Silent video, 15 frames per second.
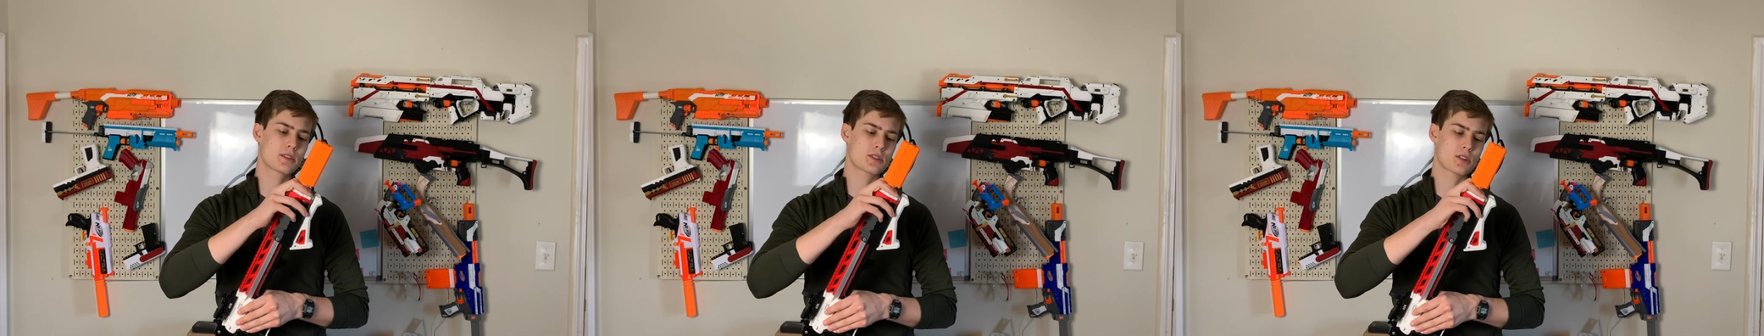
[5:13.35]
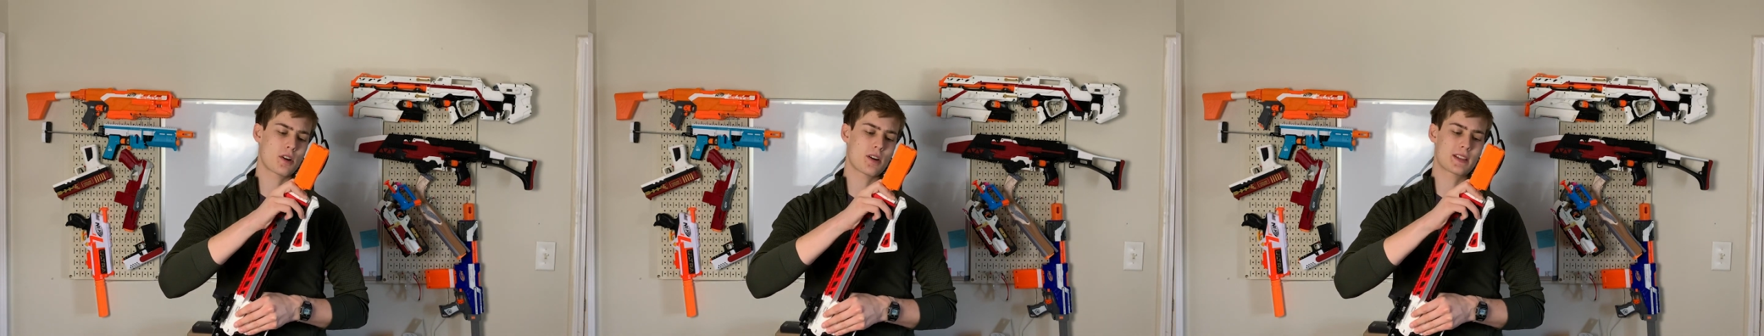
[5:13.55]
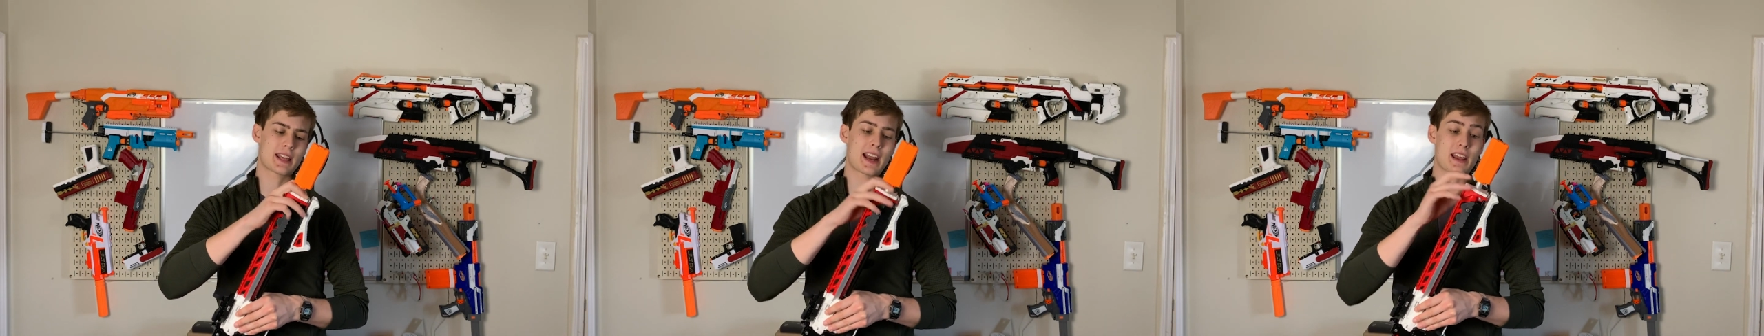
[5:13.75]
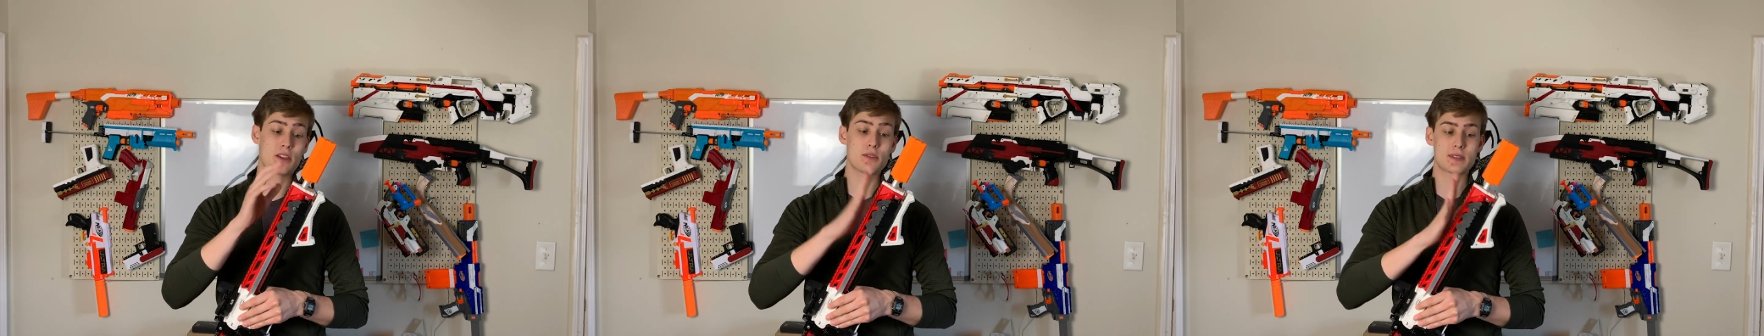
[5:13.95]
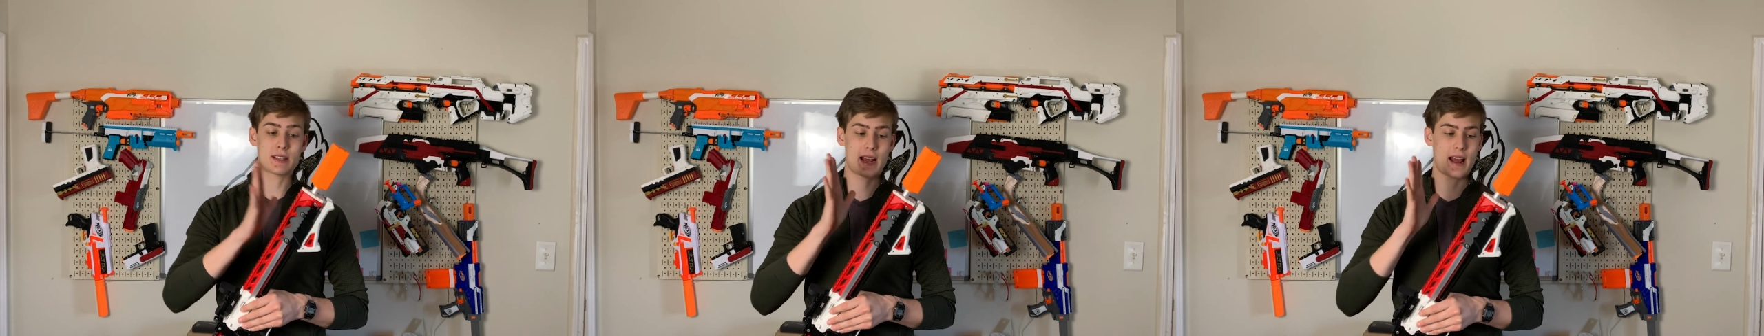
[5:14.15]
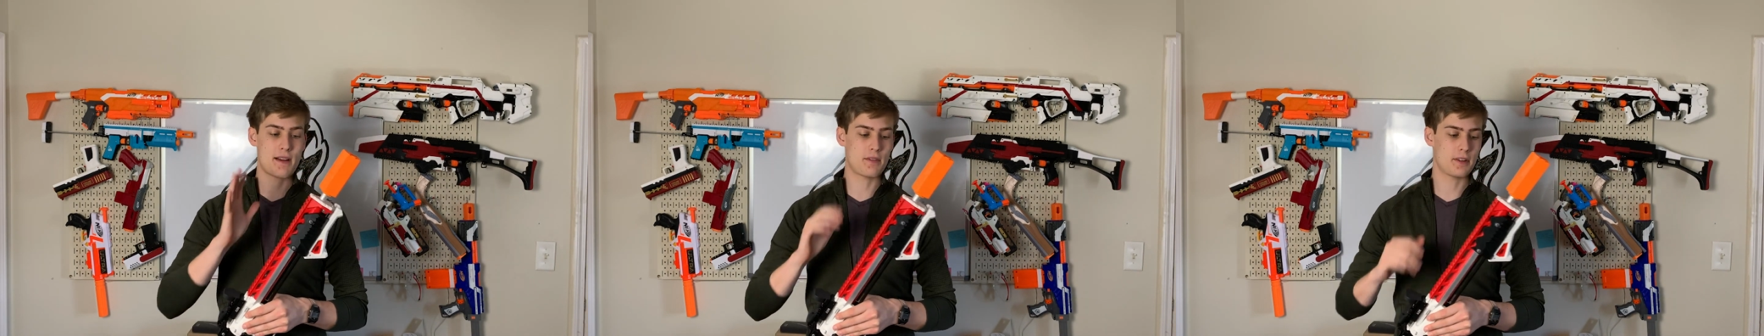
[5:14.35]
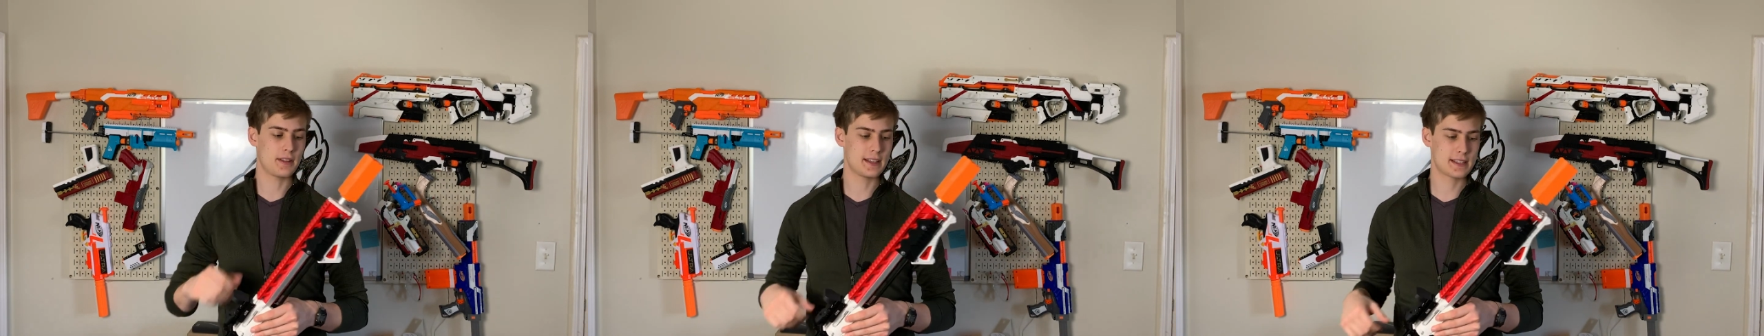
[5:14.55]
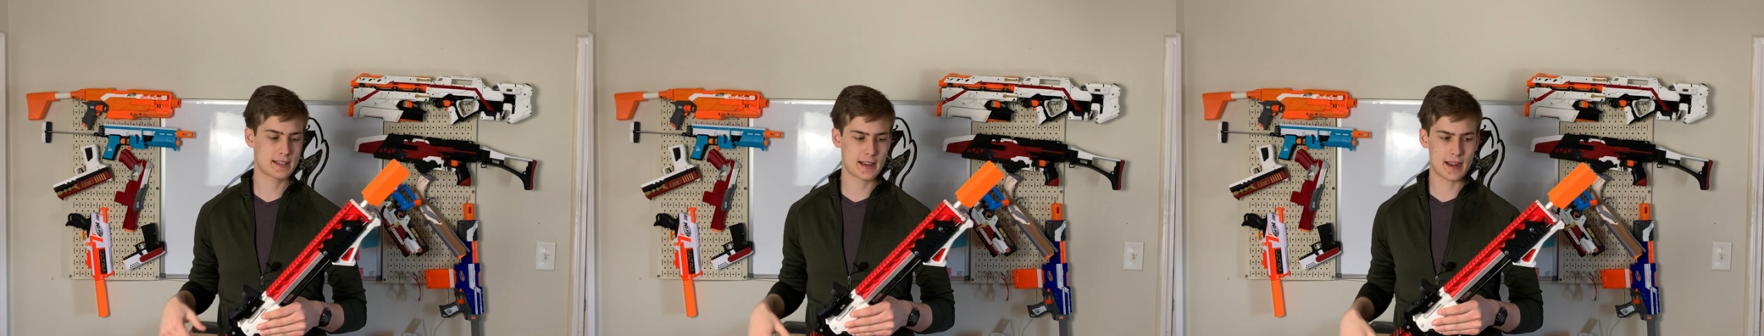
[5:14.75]
scar that I used to have on
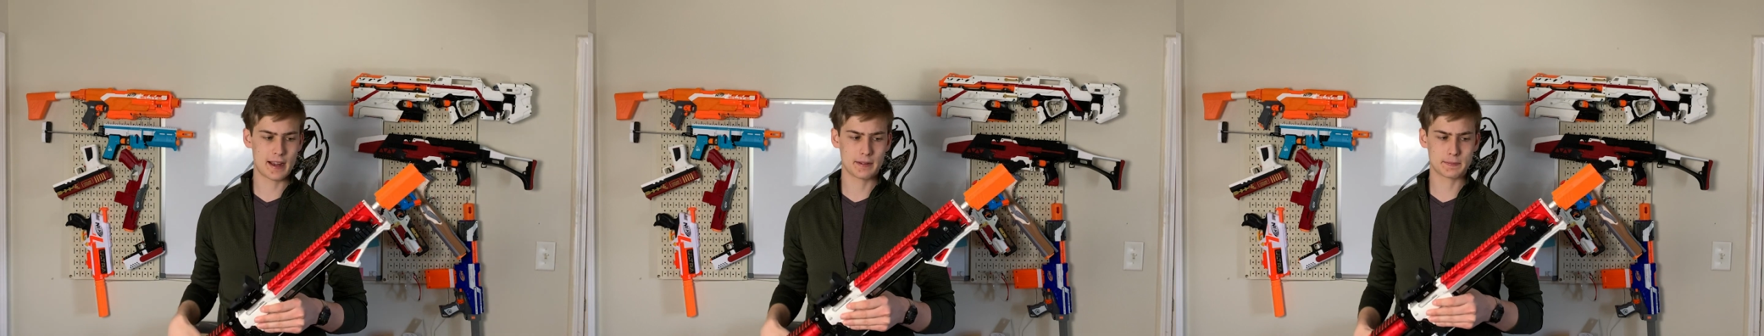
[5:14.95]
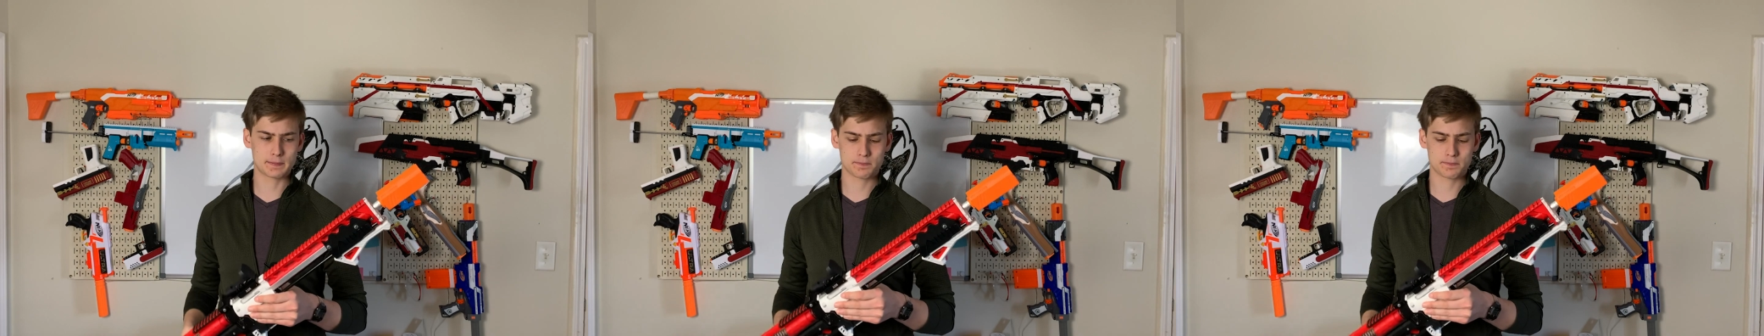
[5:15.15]
this guy.